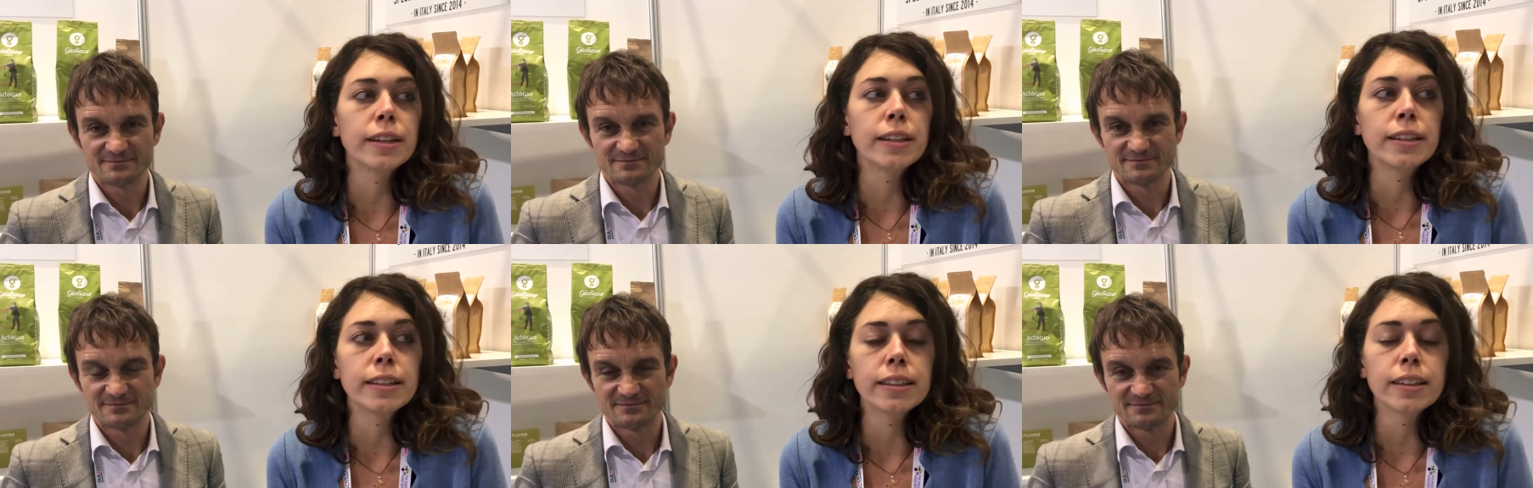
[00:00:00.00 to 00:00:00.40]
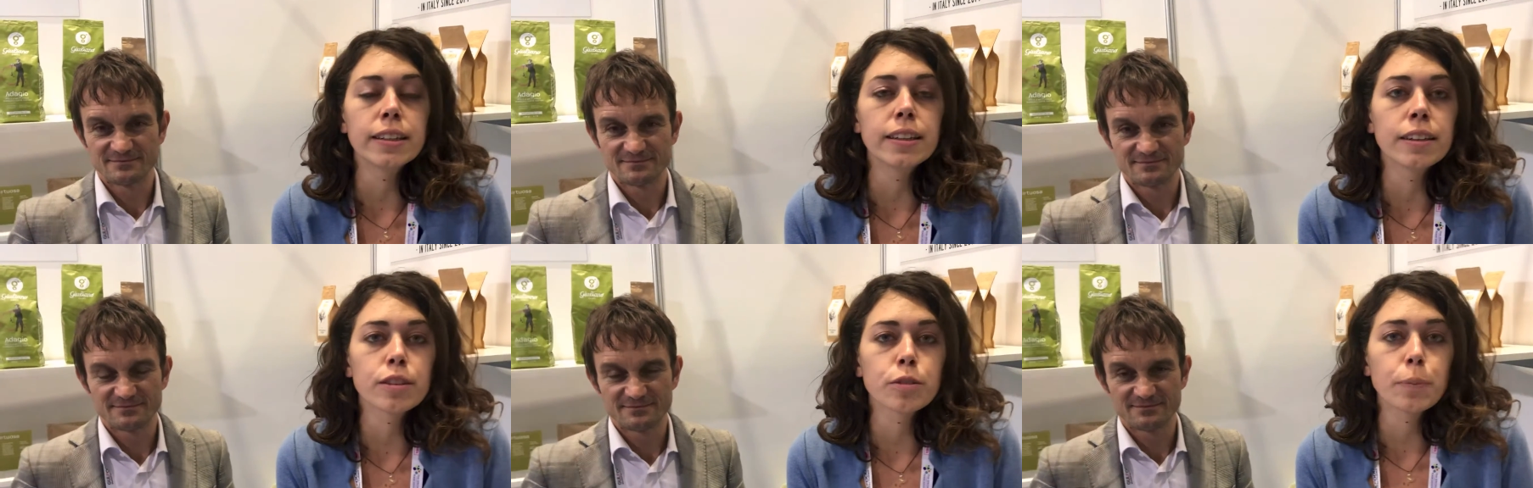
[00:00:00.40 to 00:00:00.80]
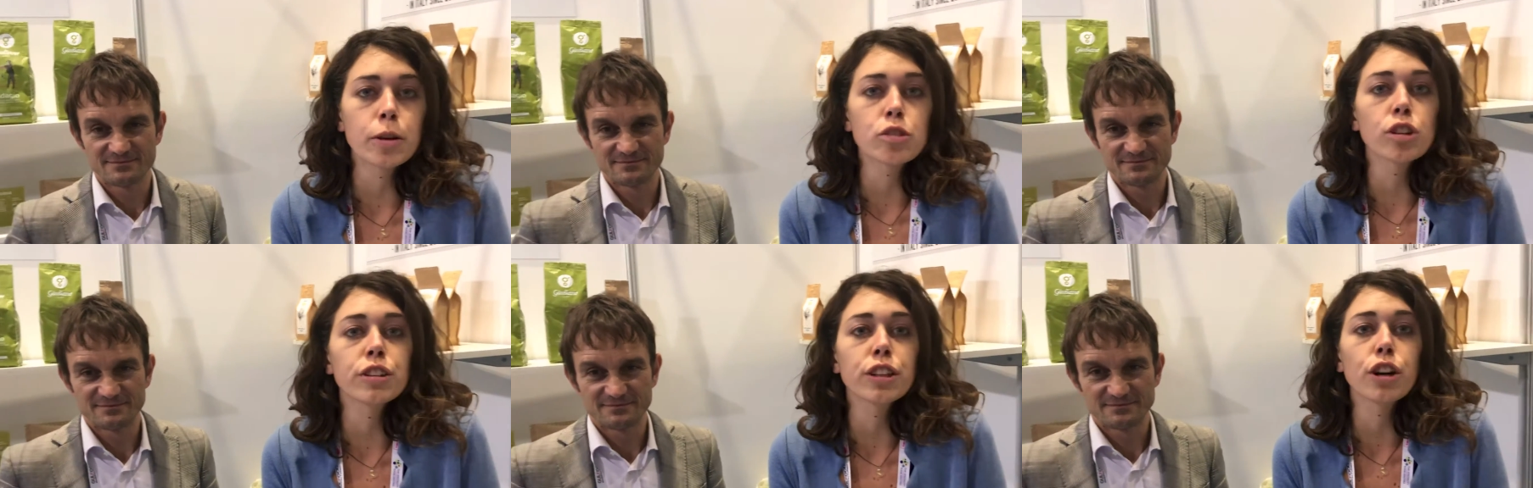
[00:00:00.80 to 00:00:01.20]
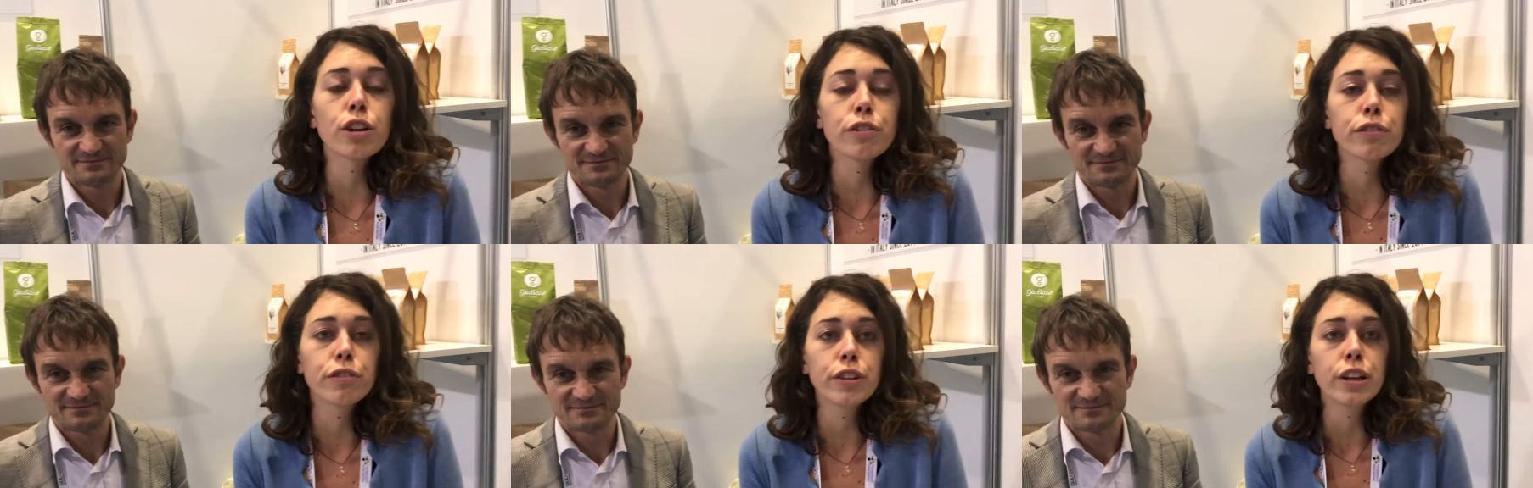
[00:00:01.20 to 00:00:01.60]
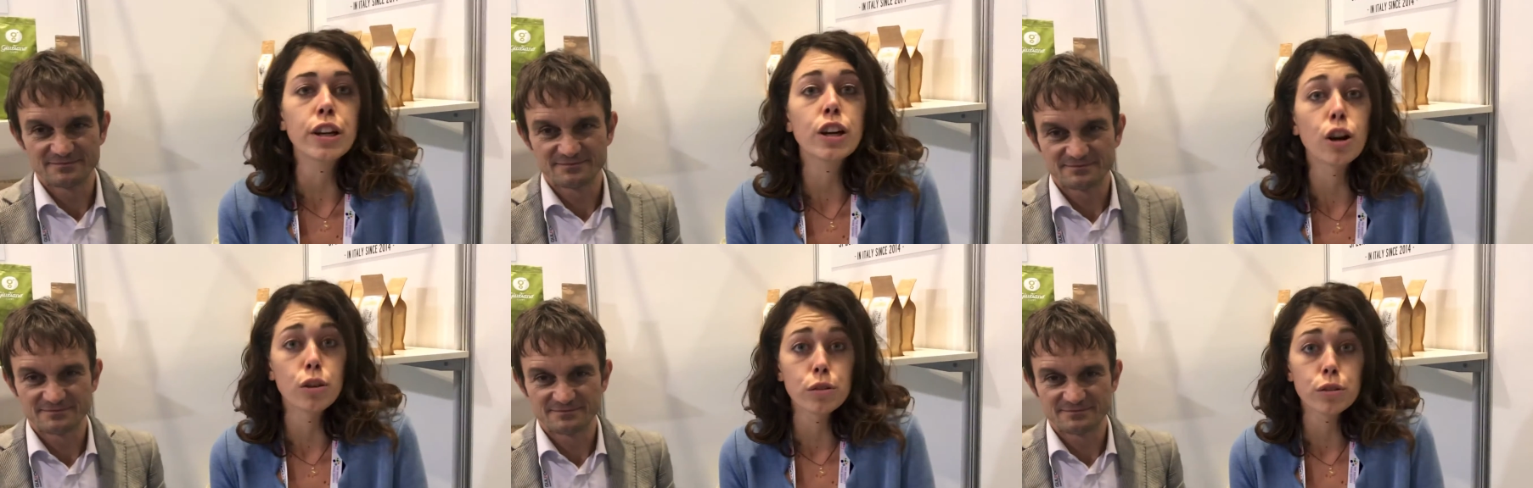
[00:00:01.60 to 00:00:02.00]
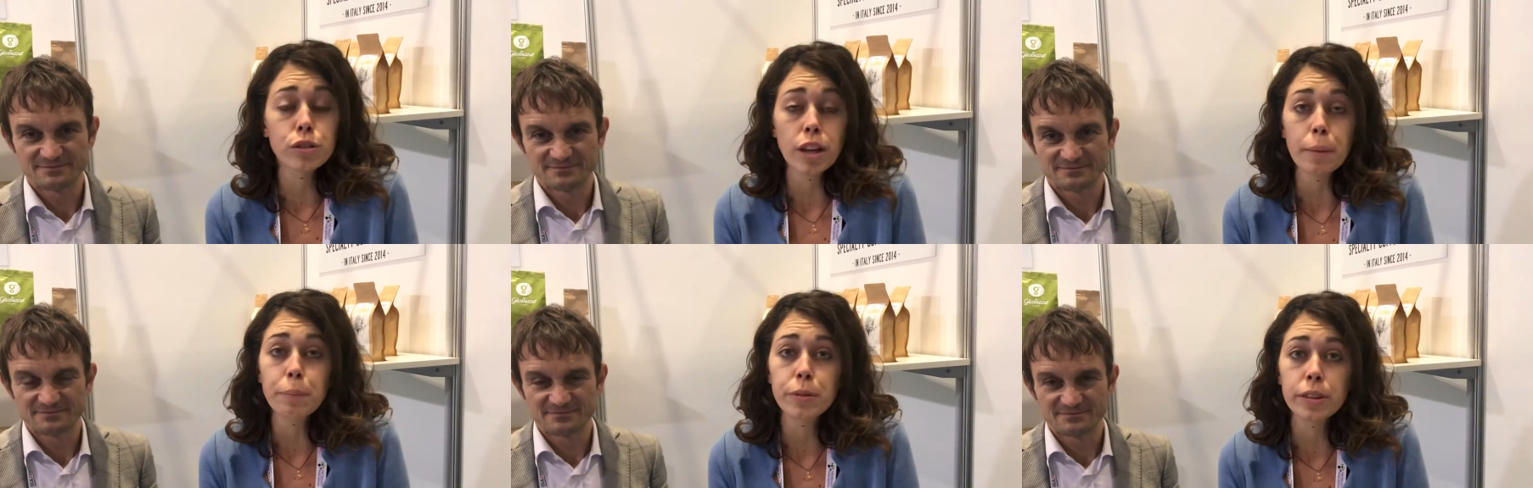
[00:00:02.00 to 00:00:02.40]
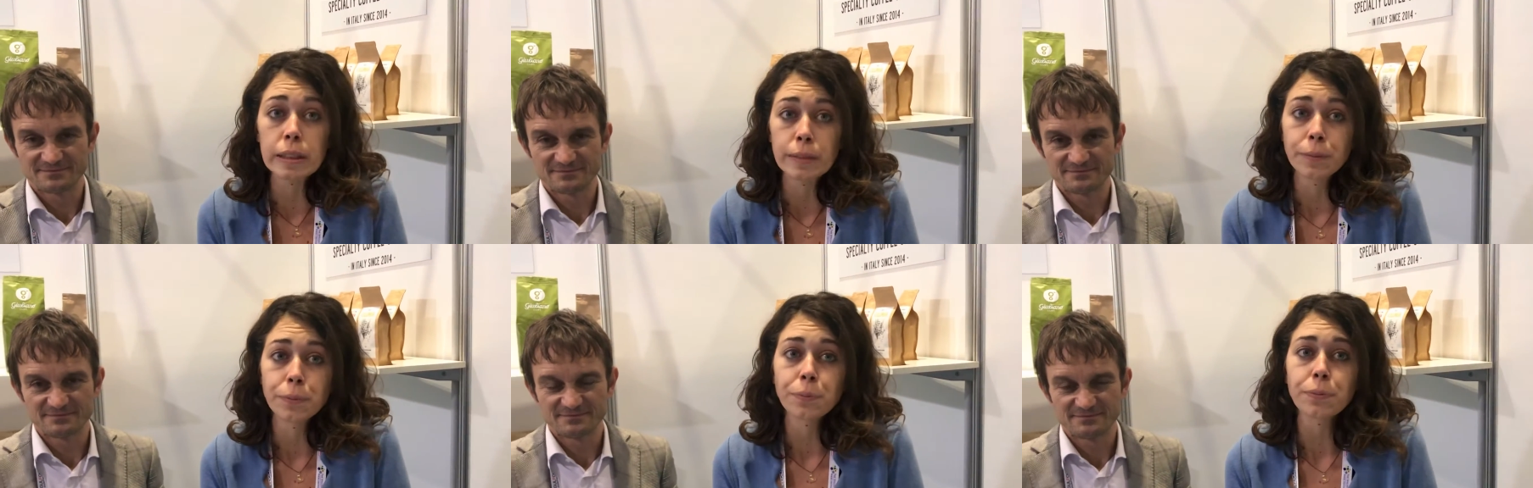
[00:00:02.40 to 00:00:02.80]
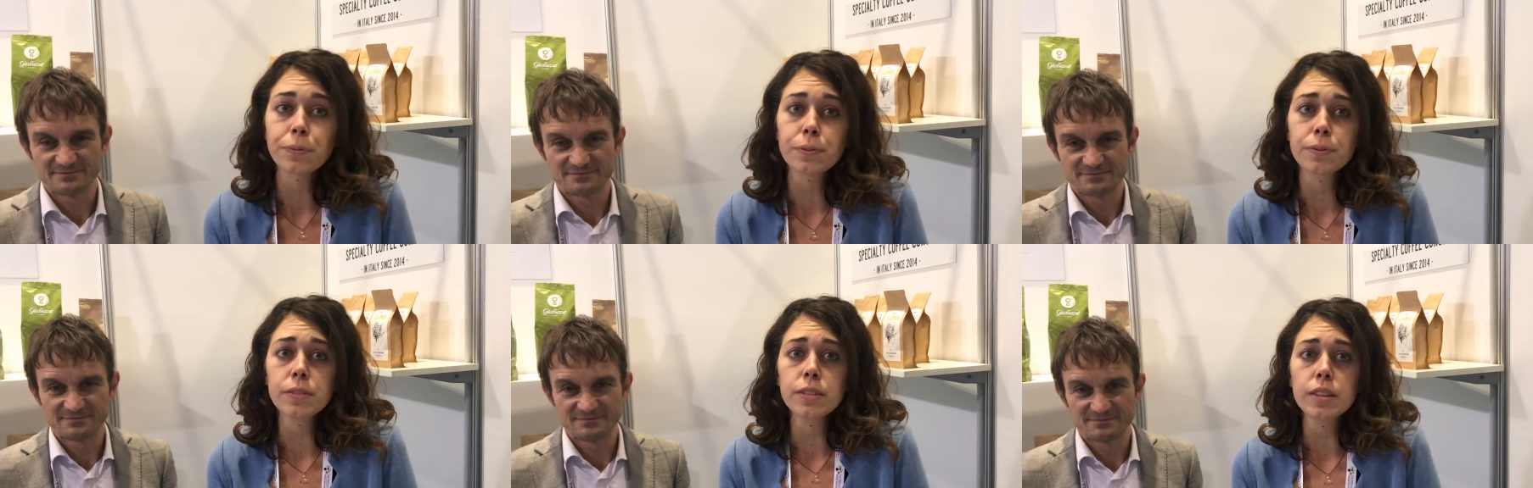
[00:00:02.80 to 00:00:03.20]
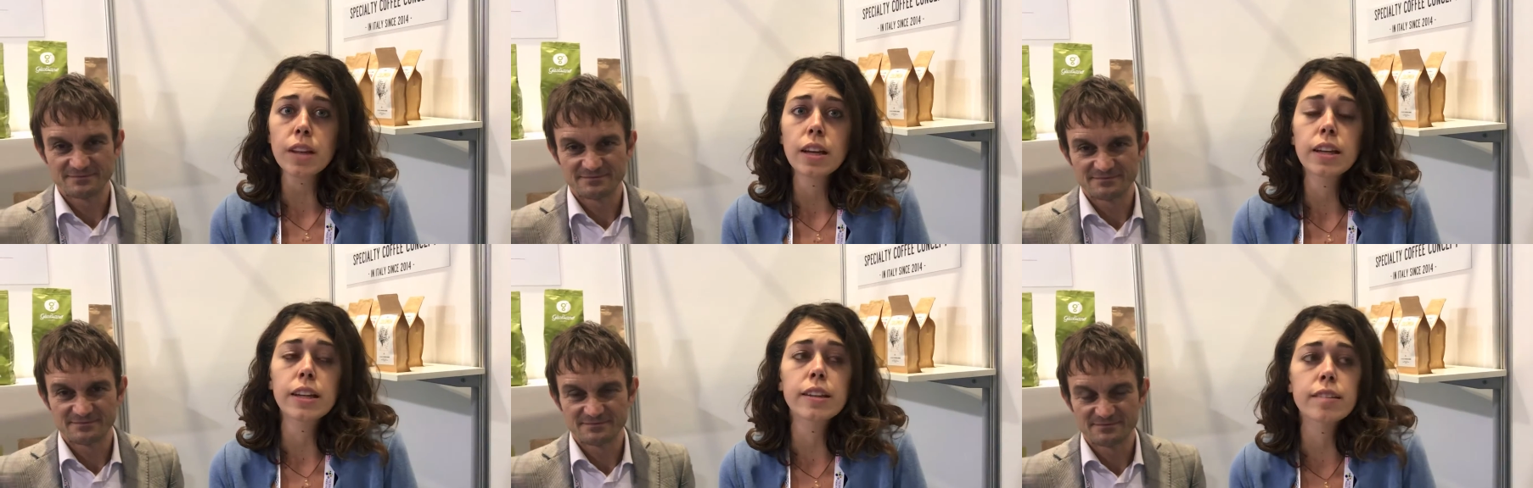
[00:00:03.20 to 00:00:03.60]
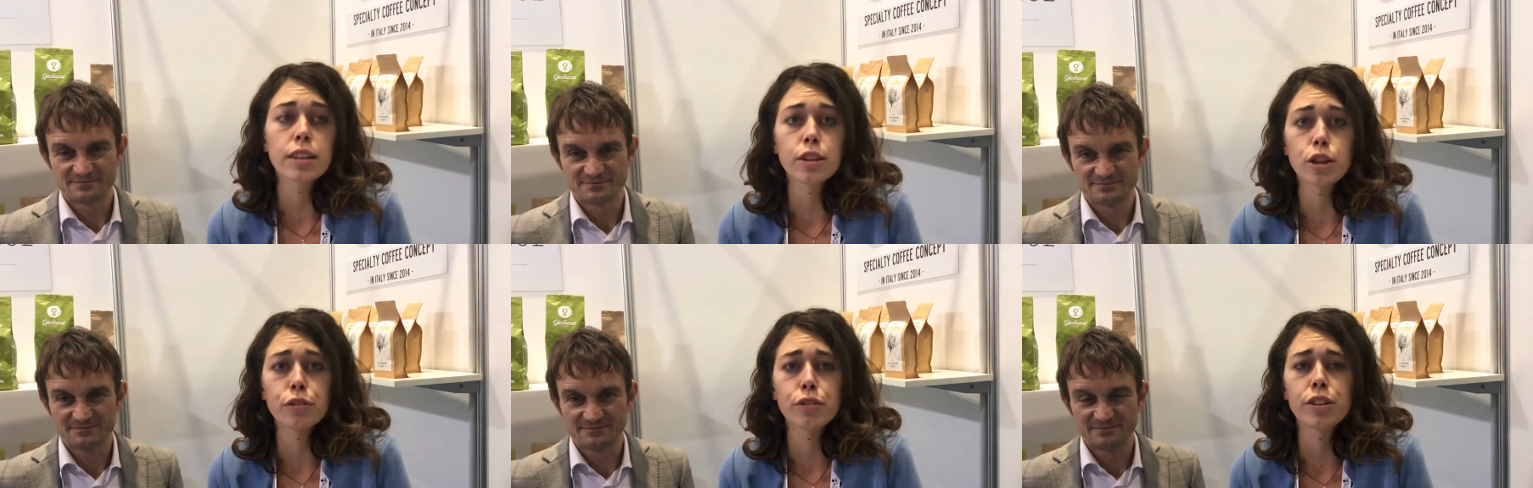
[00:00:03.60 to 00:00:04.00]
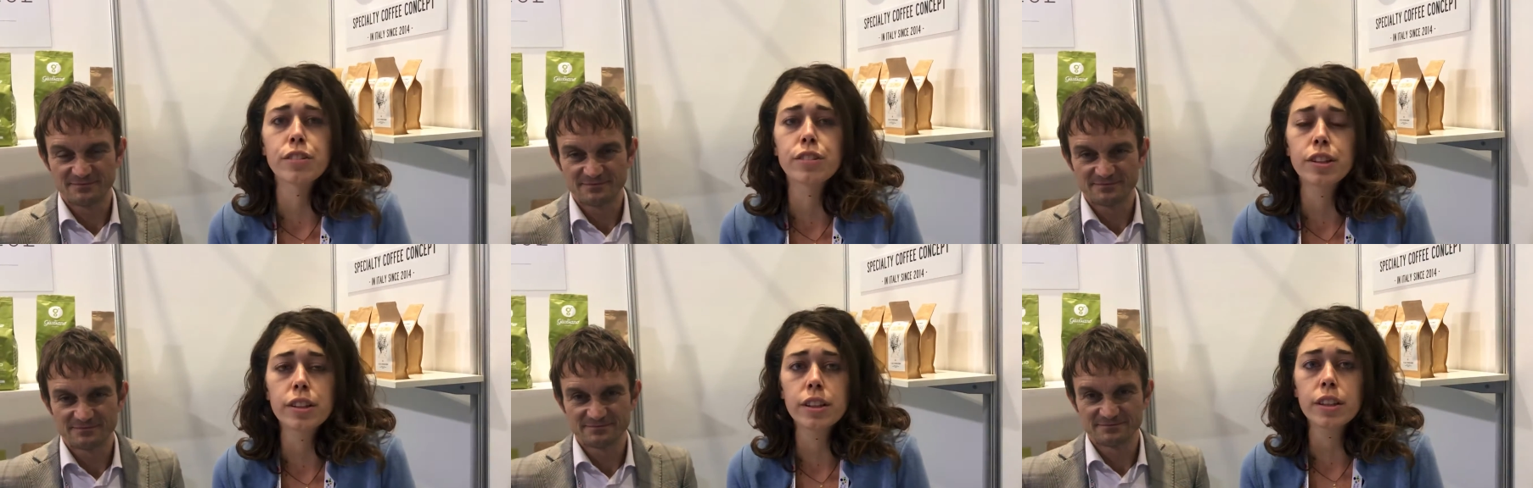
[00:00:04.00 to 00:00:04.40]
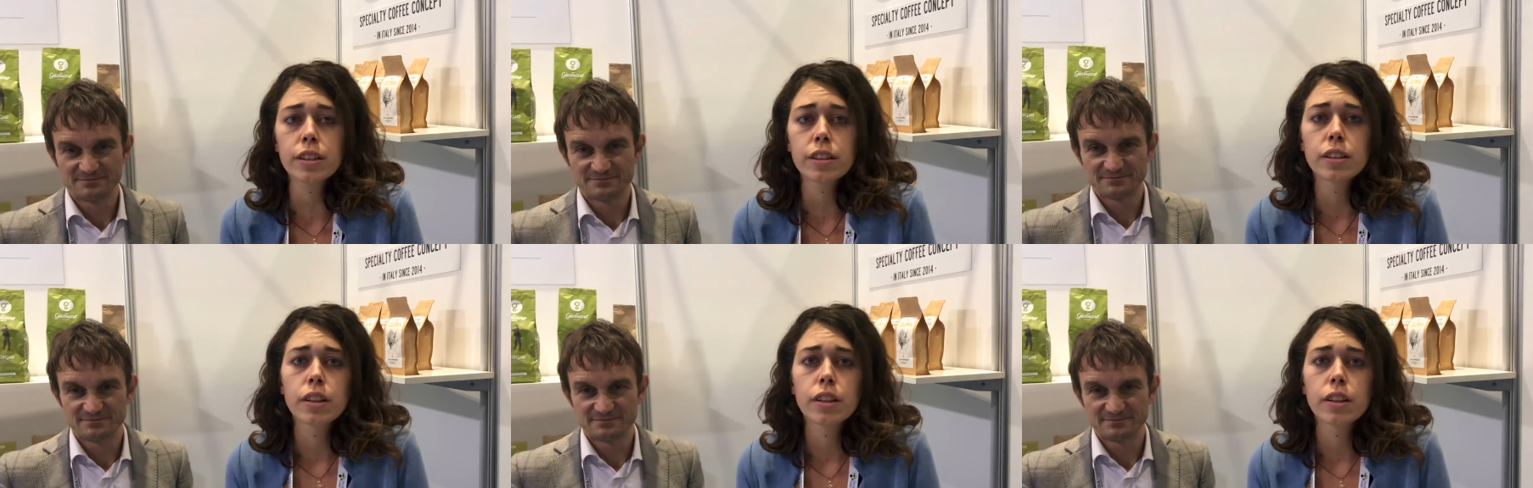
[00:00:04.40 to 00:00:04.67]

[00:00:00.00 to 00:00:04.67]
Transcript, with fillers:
Speaker 1: uh, specialty coffee concept in the center of the city.